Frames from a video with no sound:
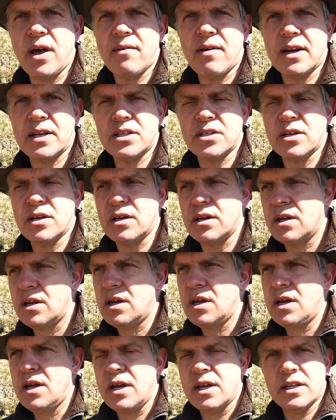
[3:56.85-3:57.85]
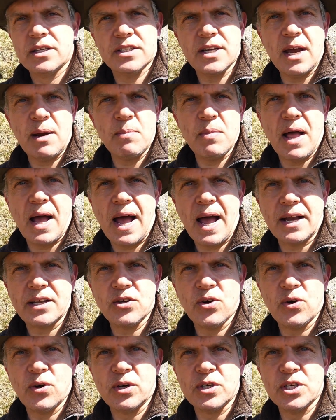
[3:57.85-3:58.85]
I've had to tape the
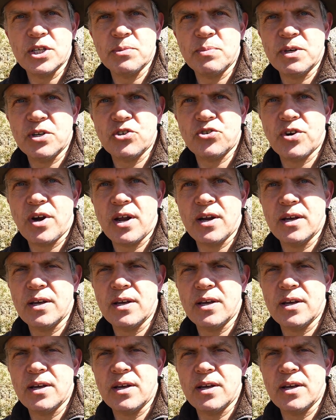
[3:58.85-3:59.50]
hat on because it's been trying